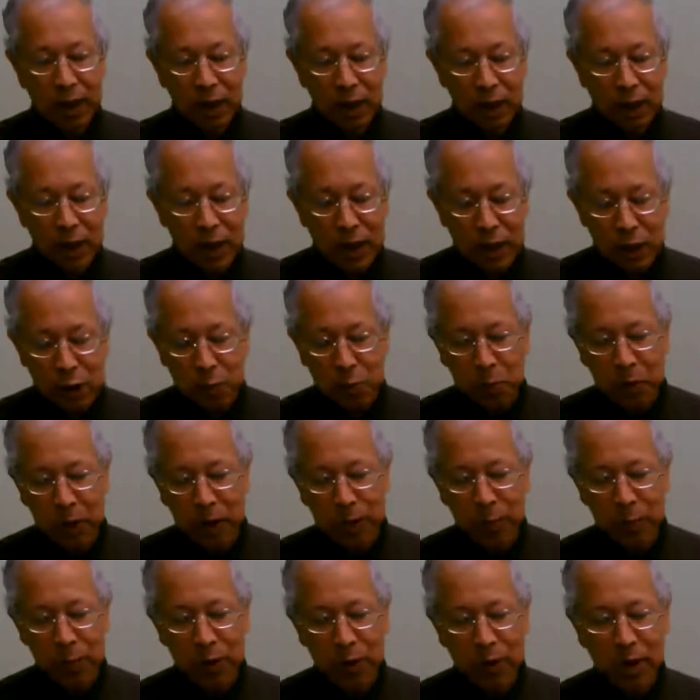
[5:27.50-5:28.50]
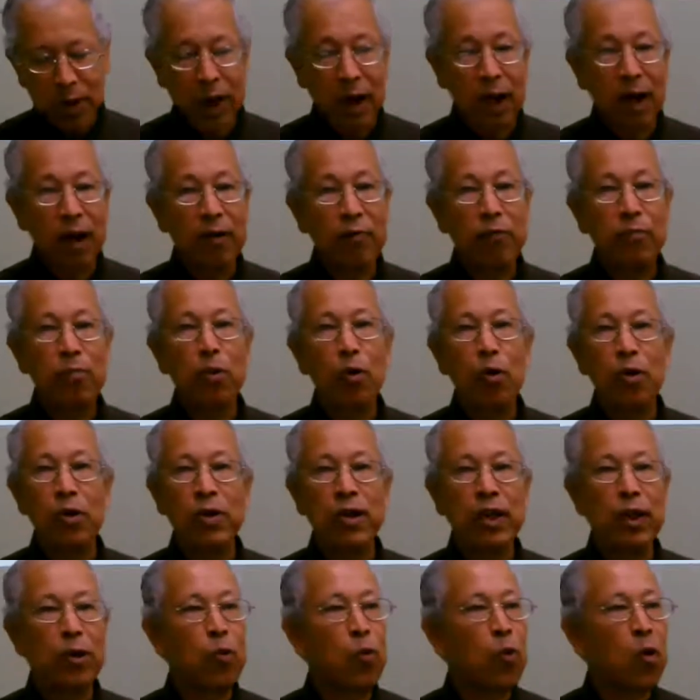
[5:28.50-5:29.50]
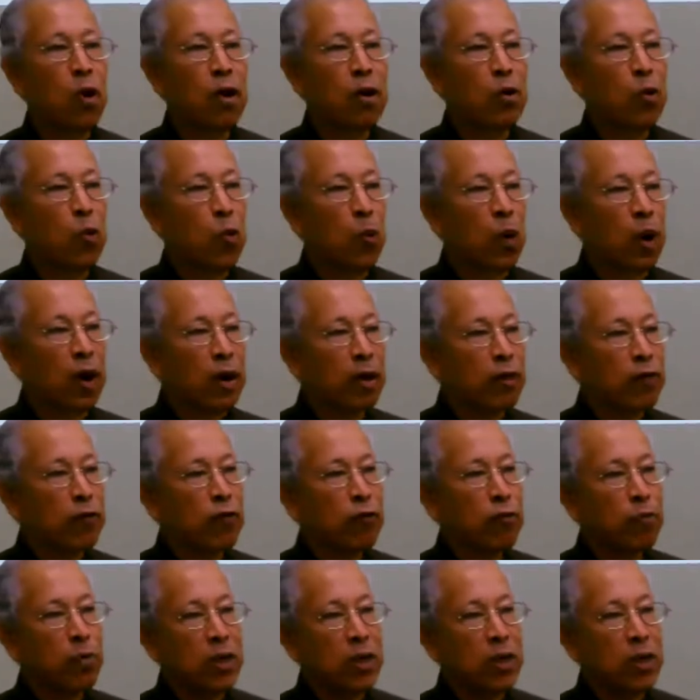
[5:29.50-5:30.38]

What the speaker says: these people to have more than one wife.